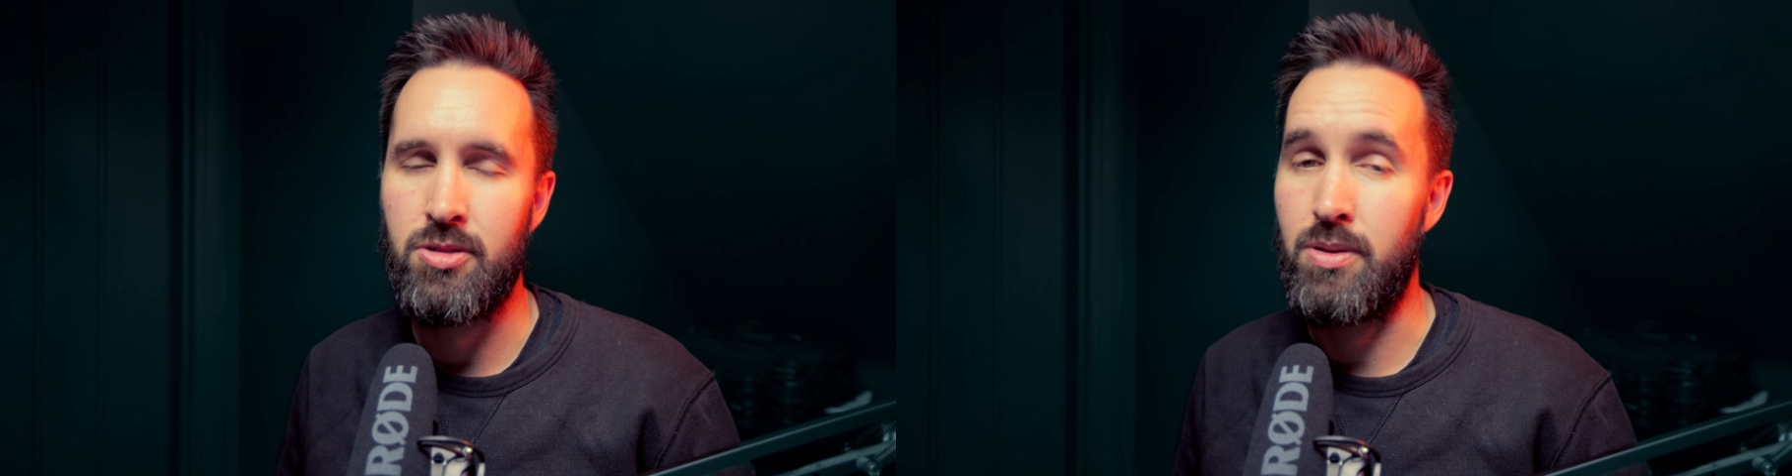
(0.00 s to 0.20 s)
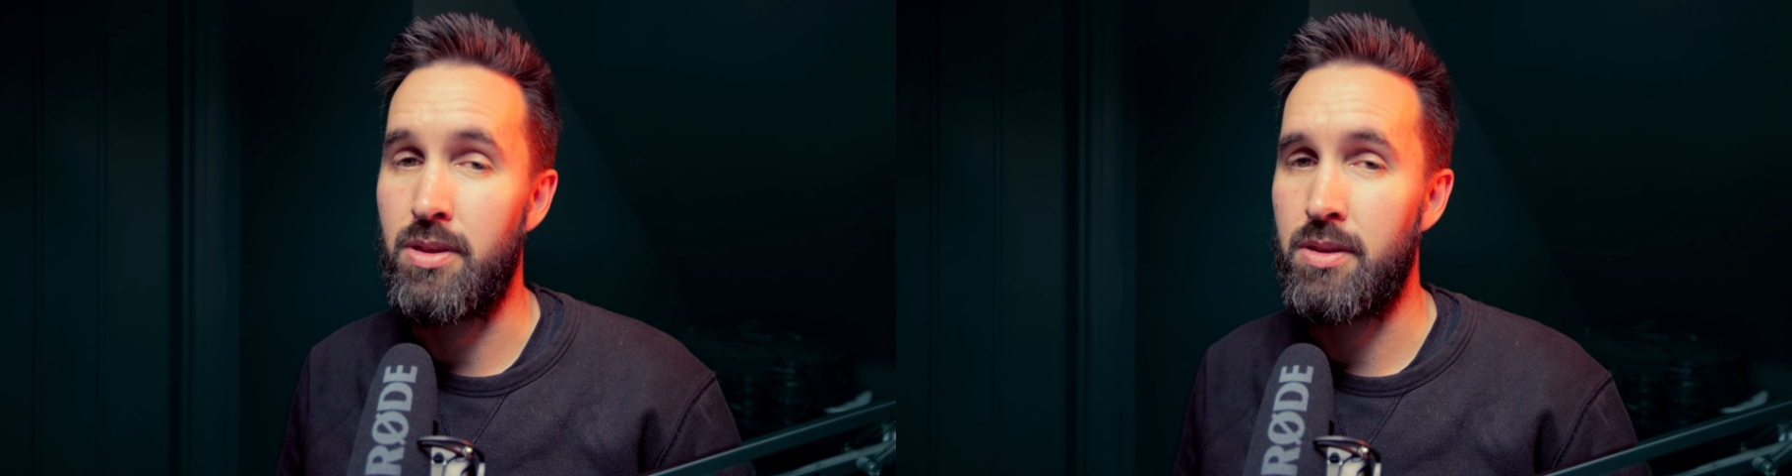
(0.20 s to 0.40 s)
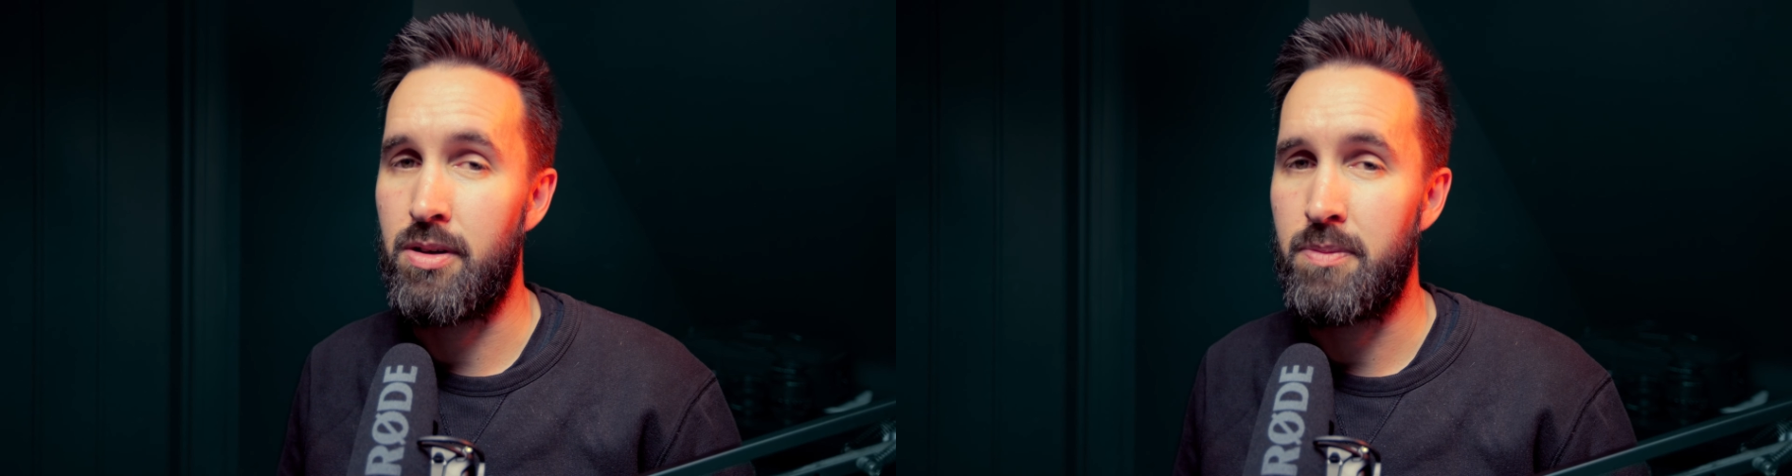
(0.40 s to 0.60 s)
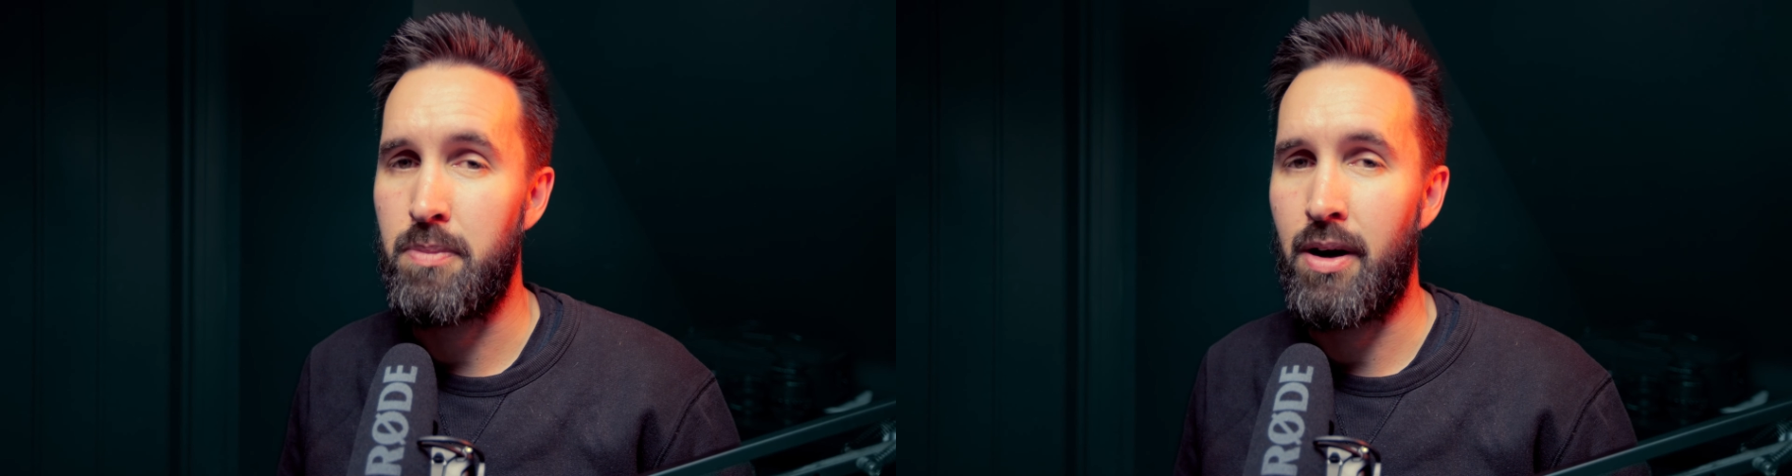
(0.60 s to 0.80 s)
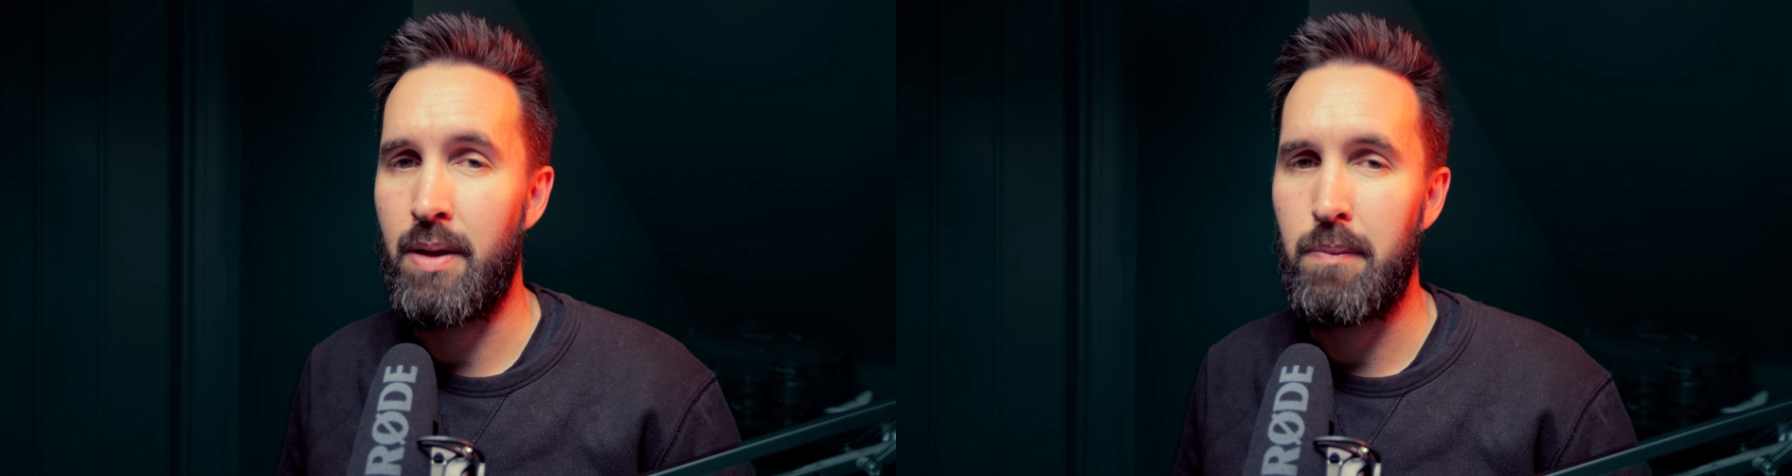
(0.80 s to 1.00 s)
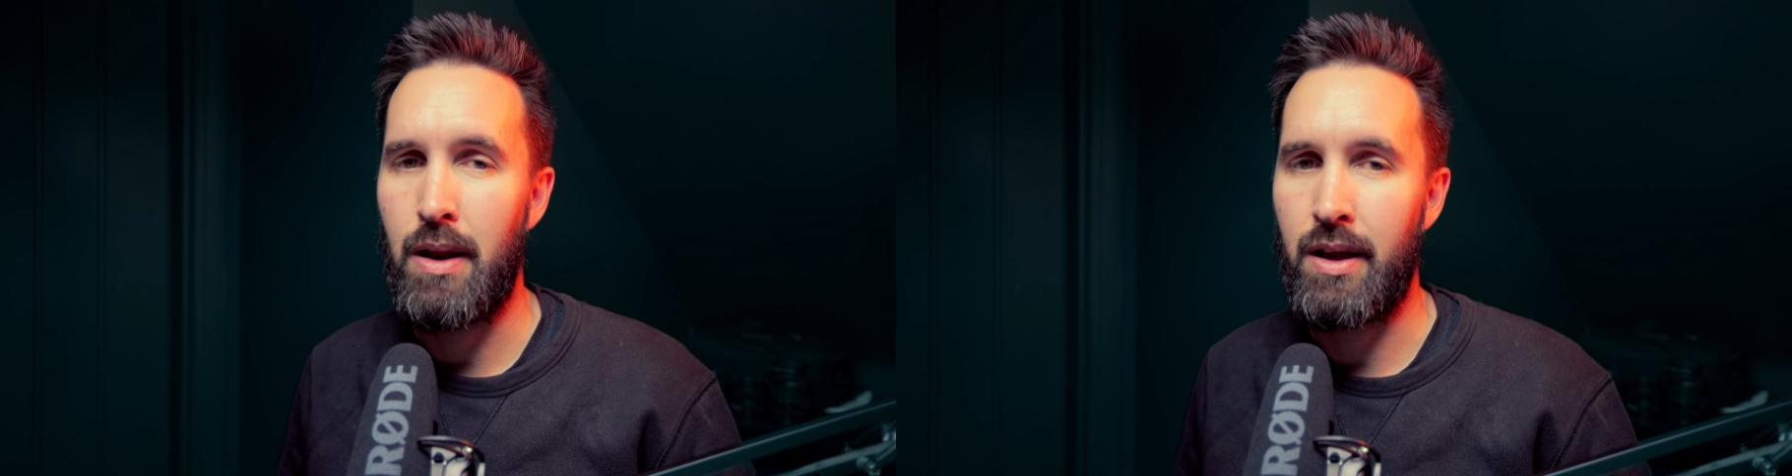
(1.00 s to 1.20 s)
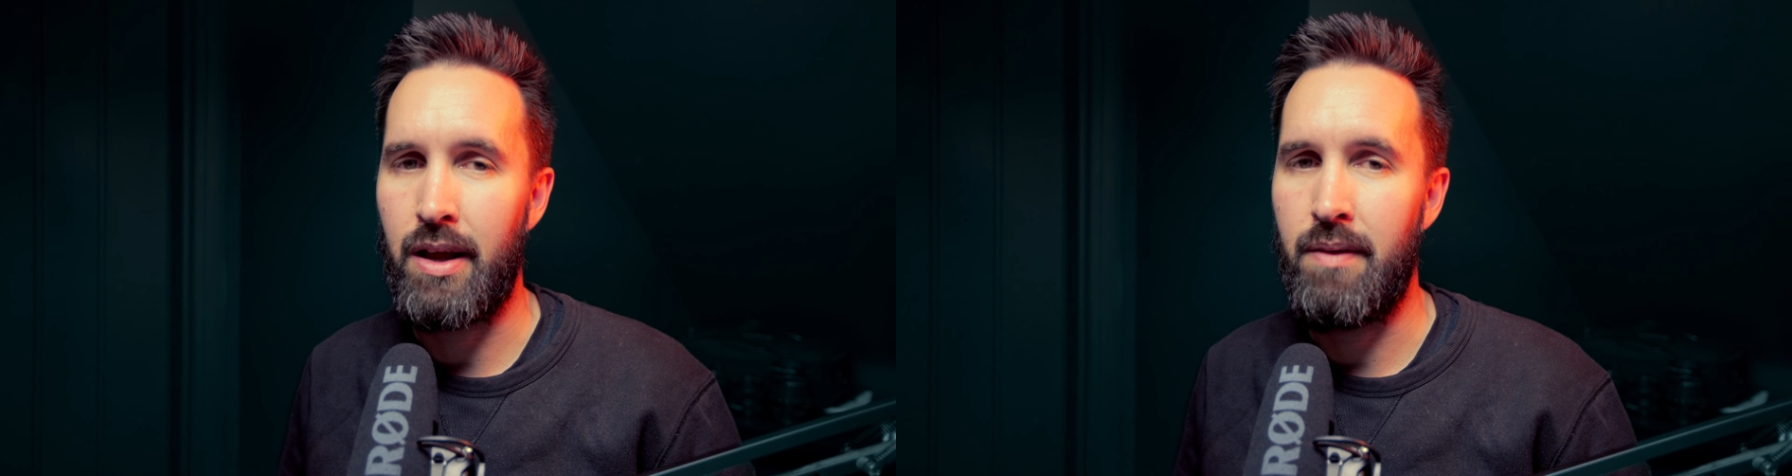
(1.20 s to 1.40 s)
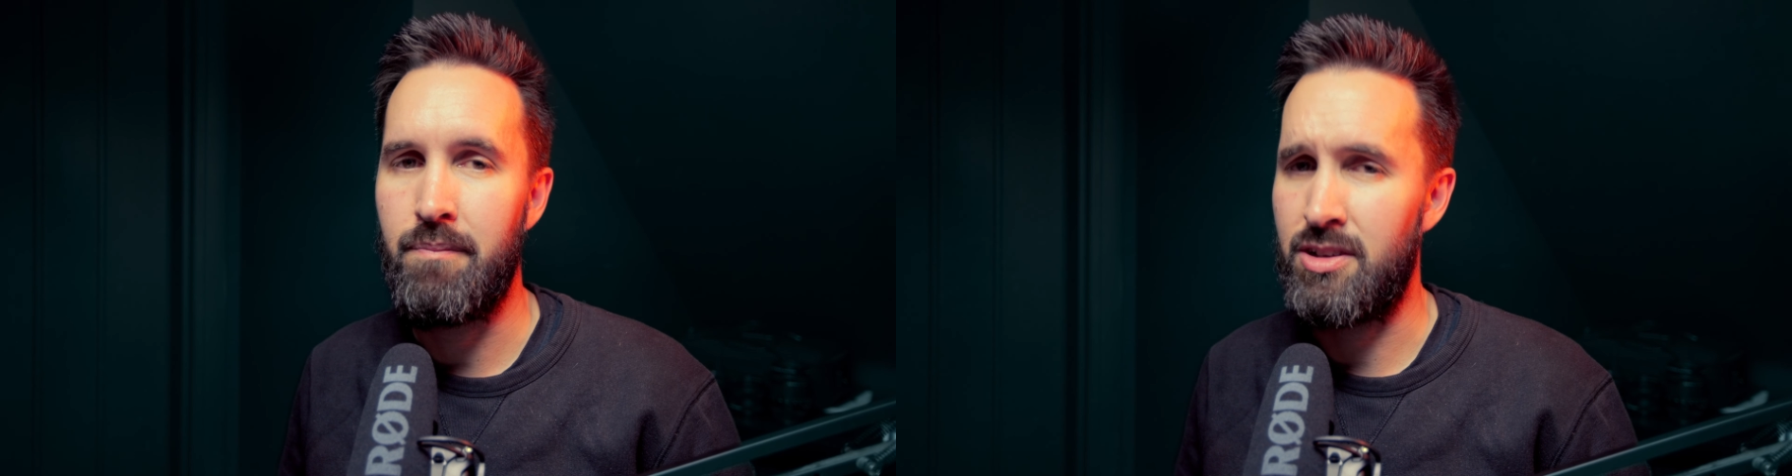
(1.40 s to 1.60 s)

to a third-party plugin